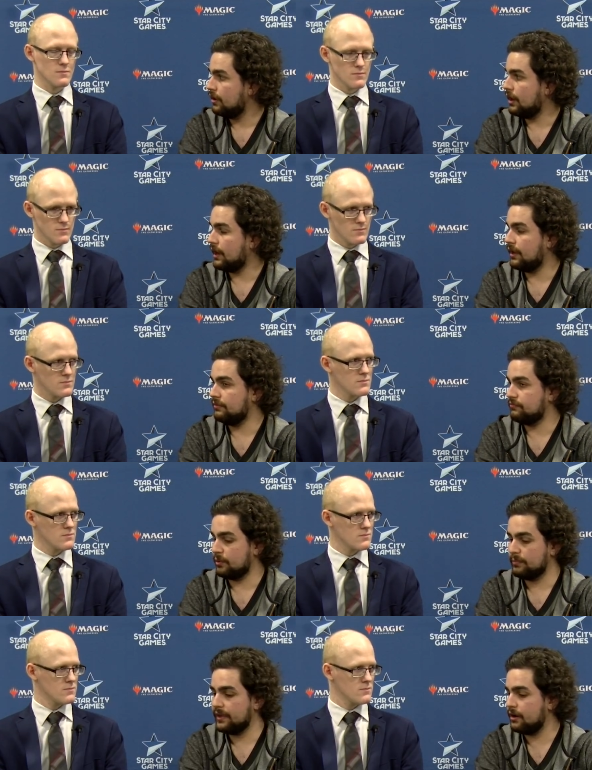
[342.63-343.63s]
Speaker 1: And
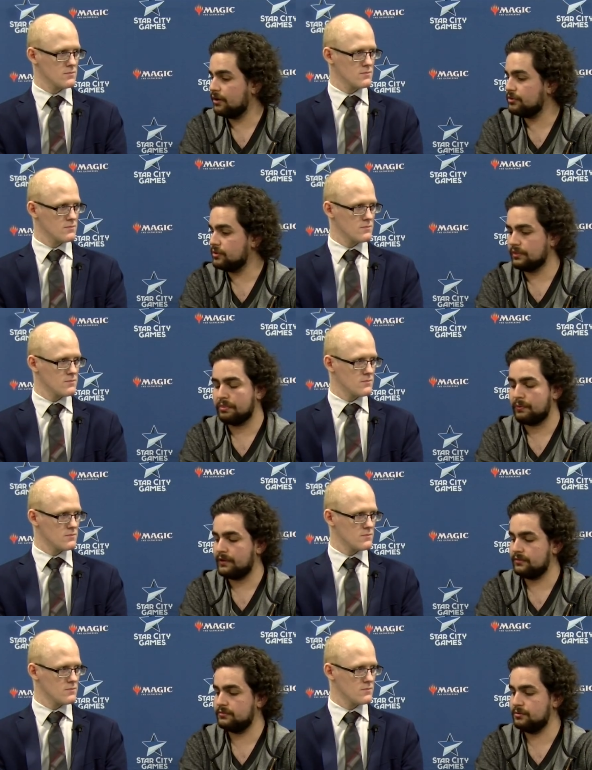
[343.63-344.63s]
from there, you can
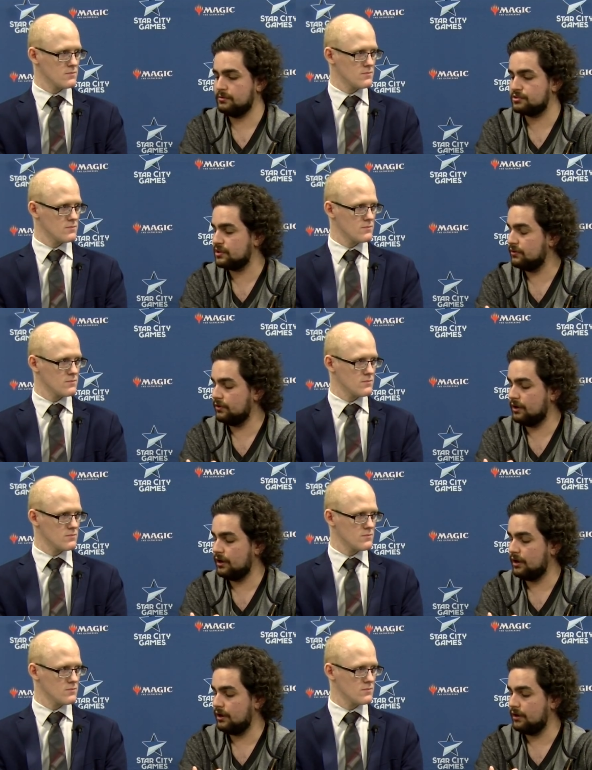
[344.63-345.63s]
threaten to
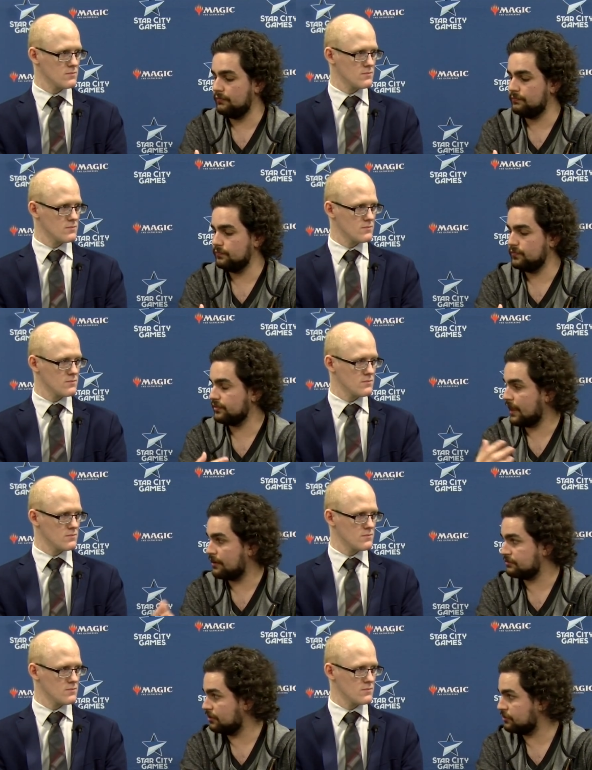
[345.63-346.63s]
uh,
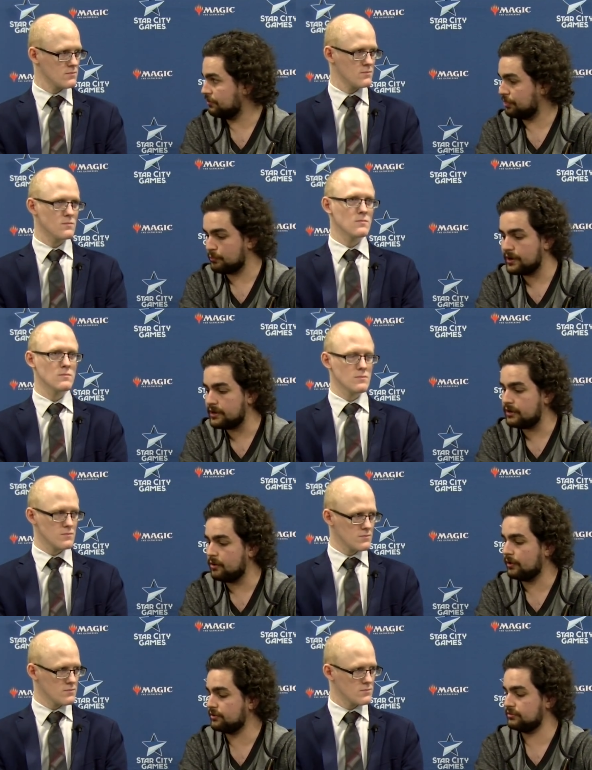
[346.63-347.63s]
Lattice on turn three,
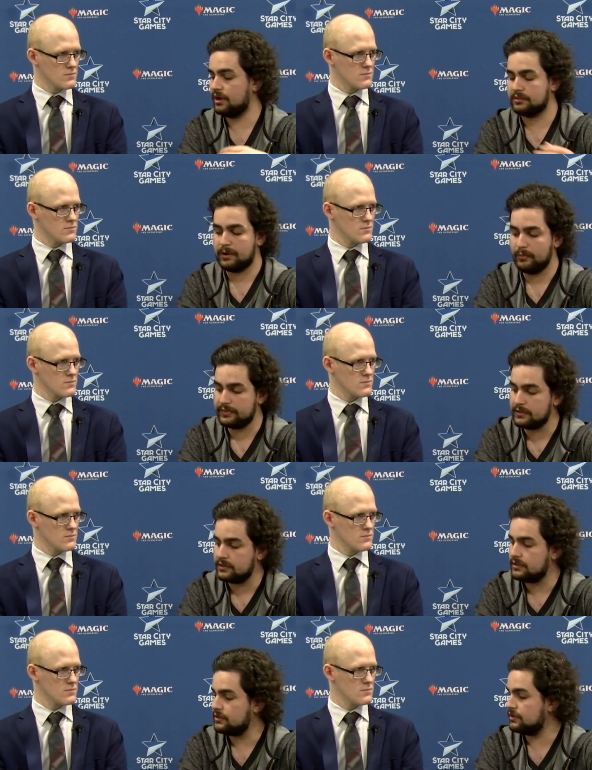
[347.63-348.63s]
or just lock them out with
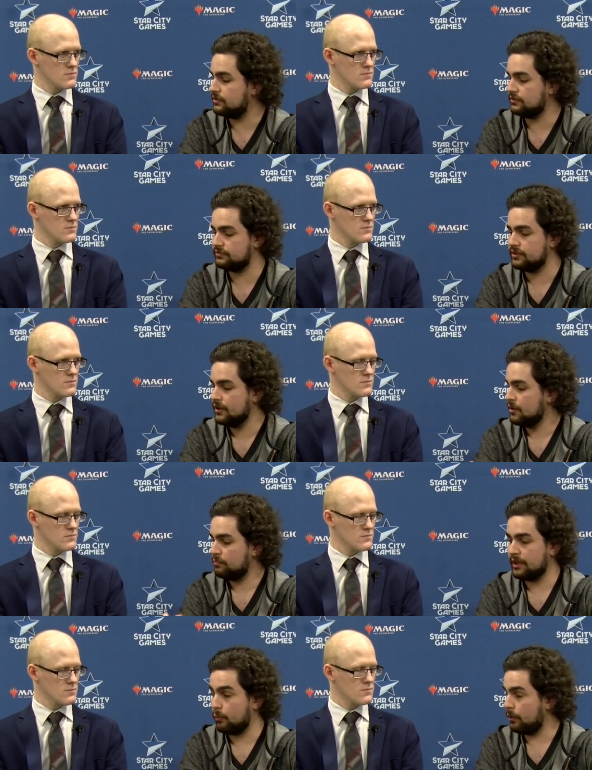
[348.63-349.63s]
E E, just
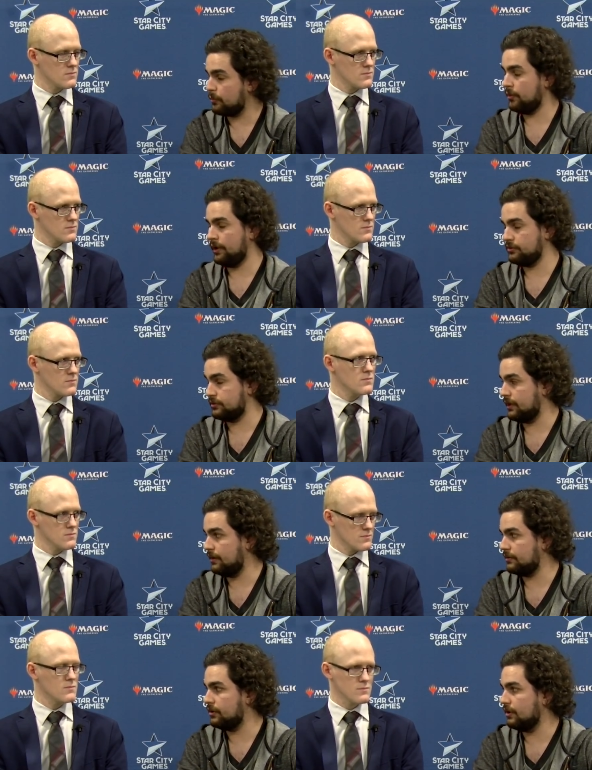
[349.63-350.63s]
play a Wormcoil Engine ahead
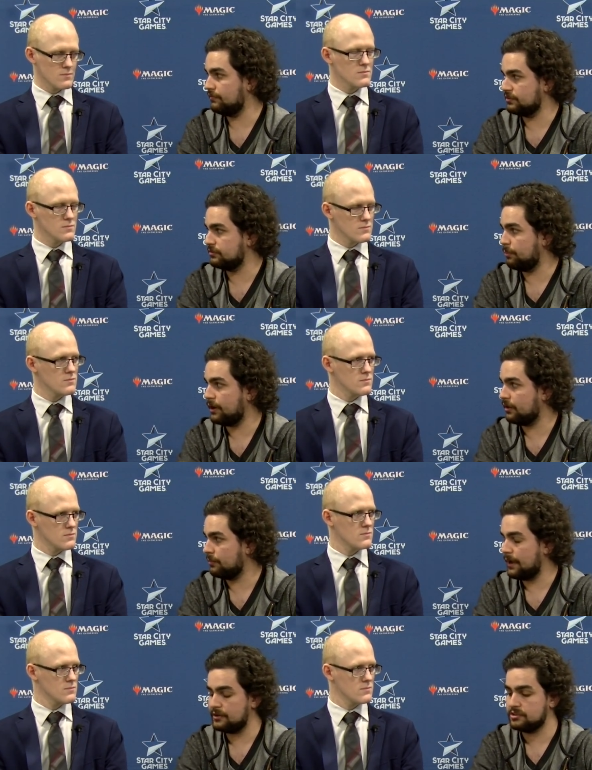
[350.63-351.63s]
of curve, just depending on the
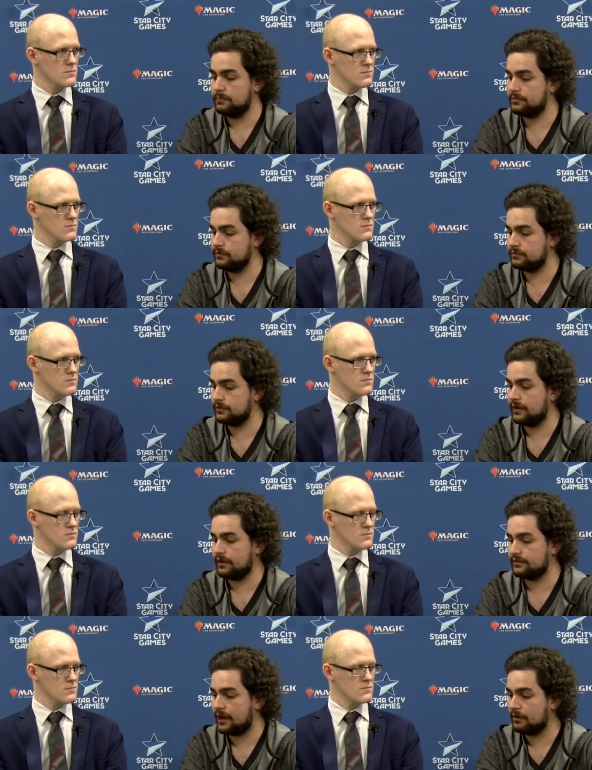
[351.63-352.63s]
matchup, just getting
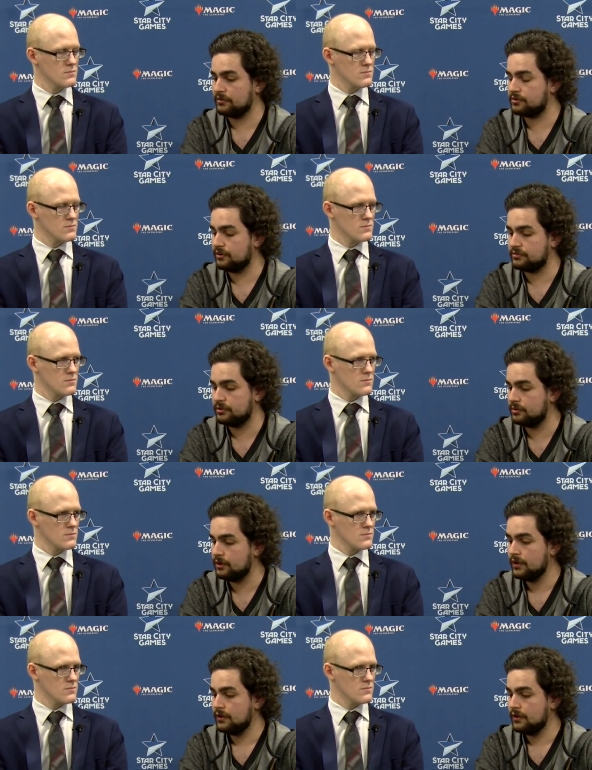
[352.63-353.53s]
it down on turn two